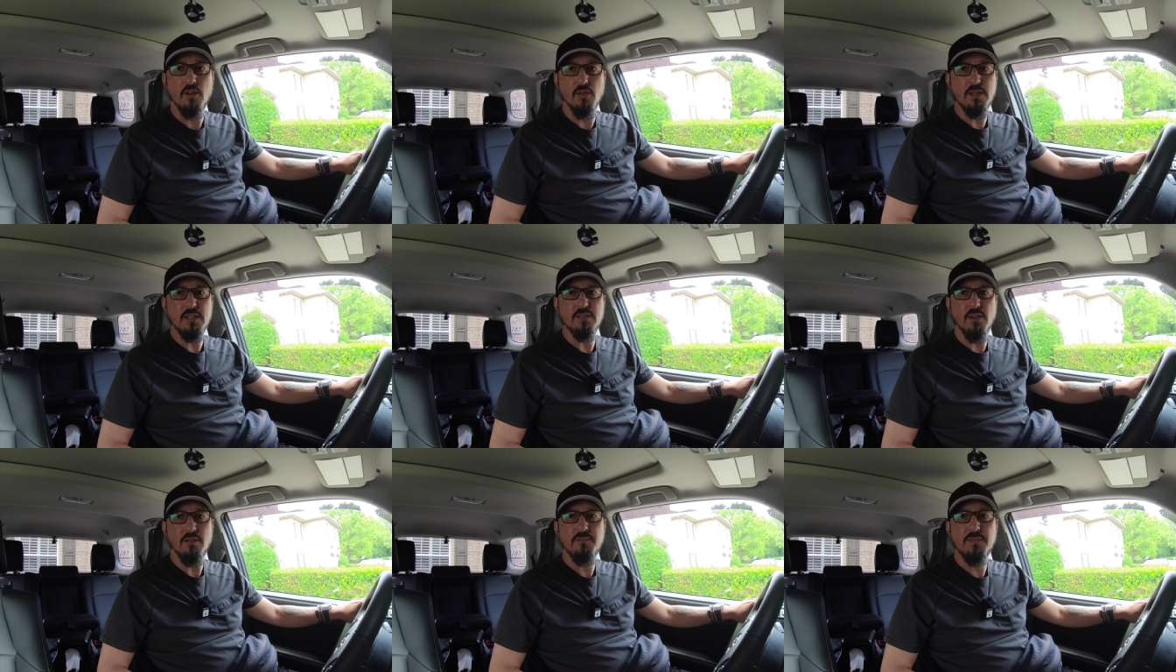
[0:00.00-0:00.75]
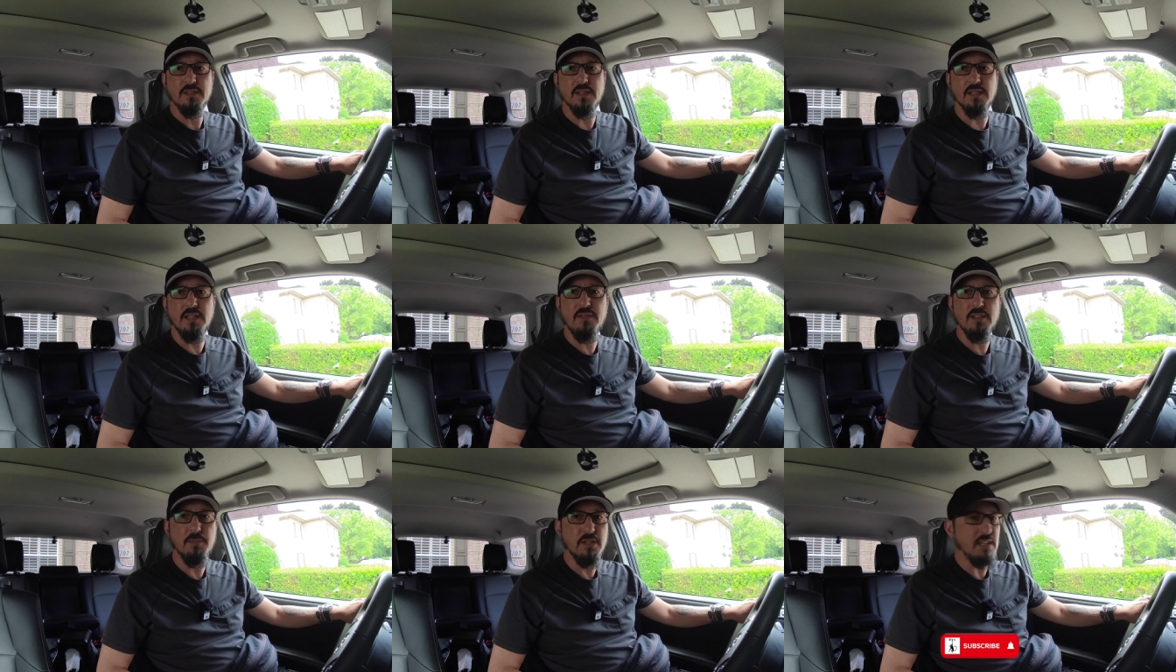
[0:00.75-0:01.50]
Greetings, all. It's the
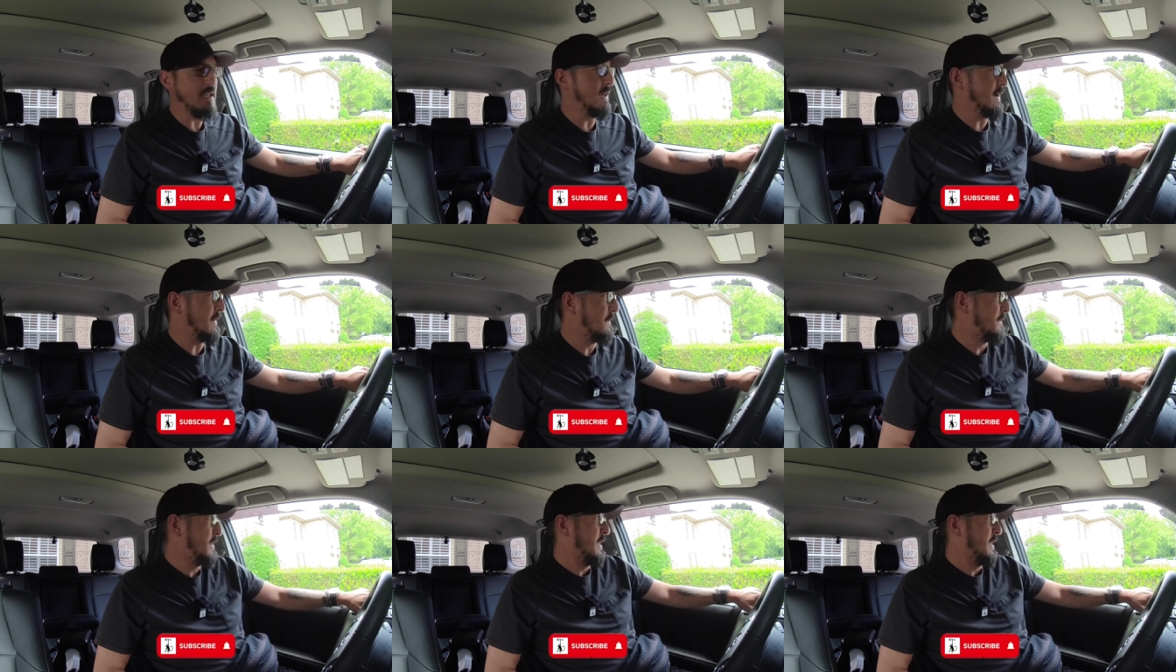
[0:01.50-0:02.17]
Devious Monkey here.